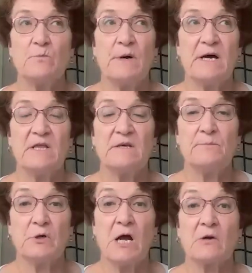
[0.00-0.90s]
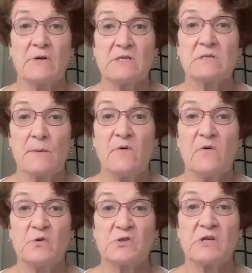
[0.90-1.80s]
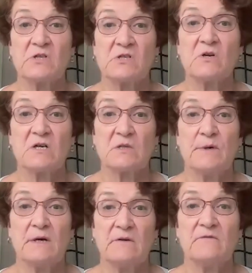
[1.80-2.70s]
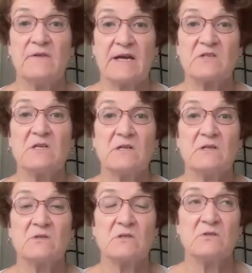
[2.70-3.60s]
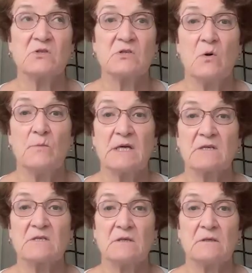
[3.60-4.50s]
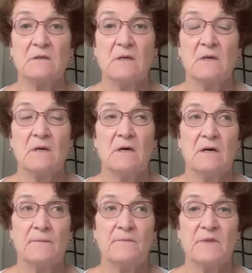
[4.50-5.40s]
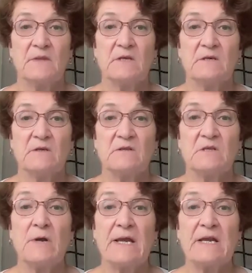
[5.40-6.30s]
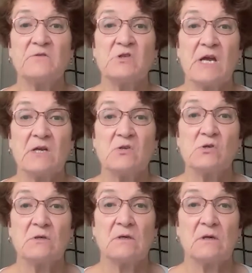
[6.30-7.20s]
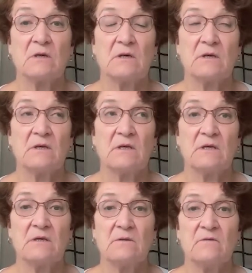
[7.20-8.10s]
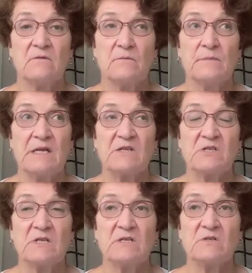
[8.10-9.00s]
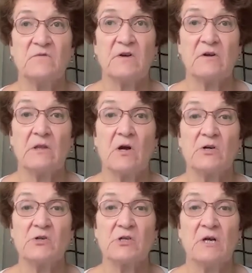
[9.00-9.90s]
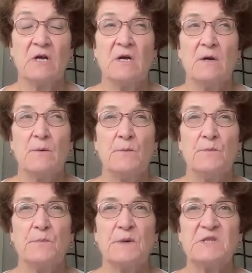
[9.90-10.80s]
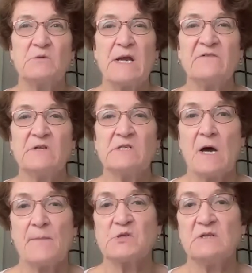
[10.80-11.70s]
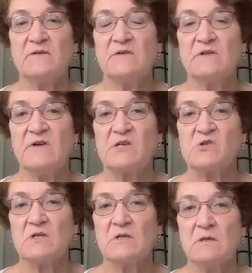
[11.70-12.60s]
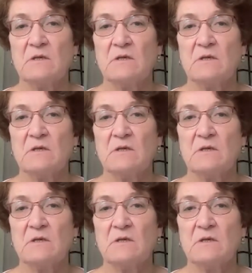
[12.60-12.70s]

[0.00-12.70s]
by the progress, some of which I just talked about, vaccine, genomics, and the rate of change in medicine is very large. But the rate of adoption of innovation